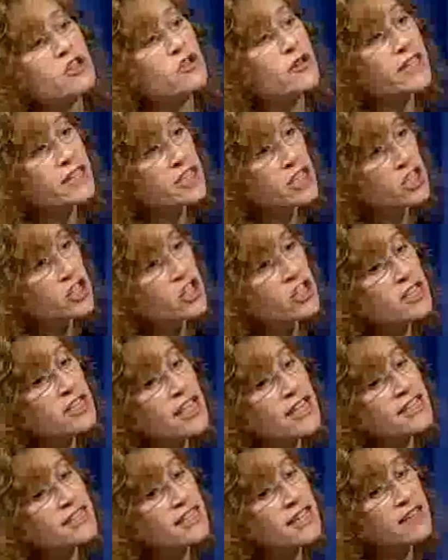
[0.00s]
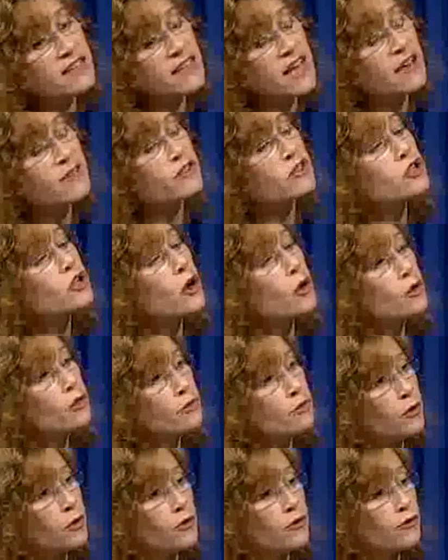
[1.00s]
the transition that cells have to go
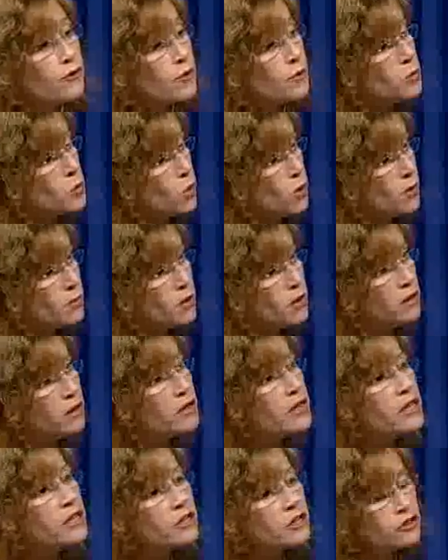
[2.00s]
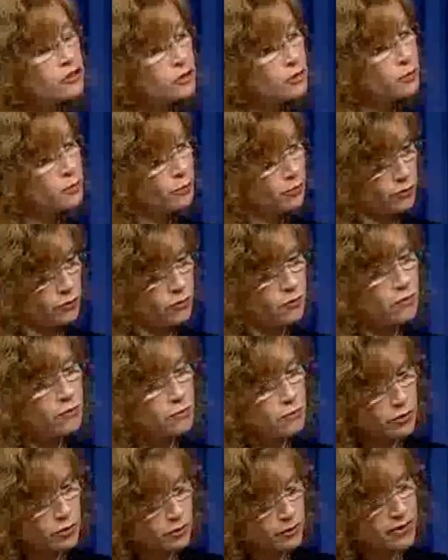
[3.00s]
through from normal to
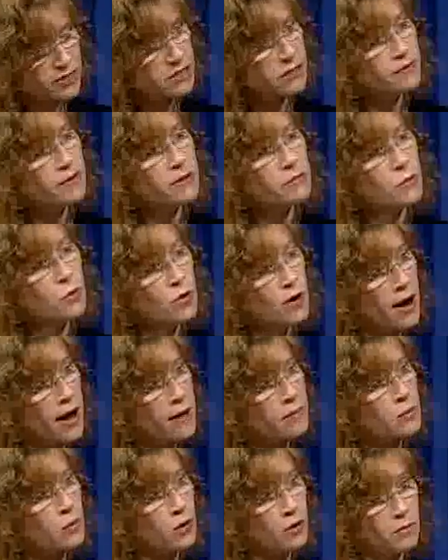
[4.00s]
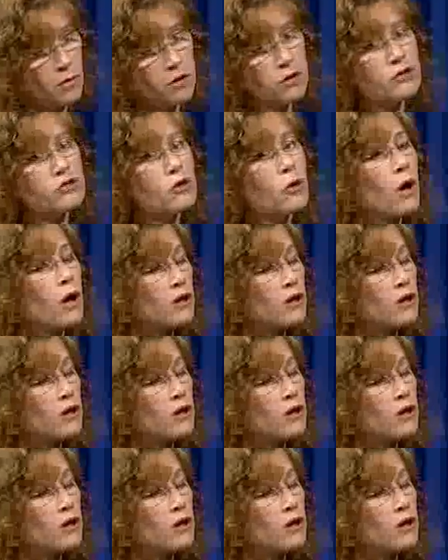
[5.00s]
progressively more abnormal to